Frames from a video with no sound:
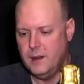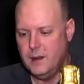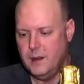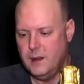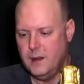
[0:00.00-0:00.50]

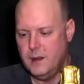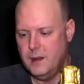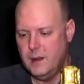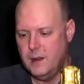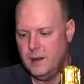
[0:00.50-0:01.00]

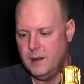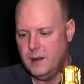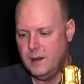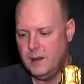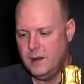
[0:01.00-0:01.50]

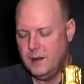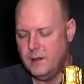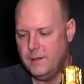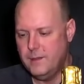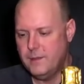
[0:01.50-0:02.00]

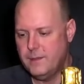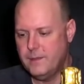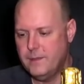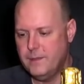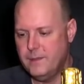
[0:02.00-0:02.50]
[no speech]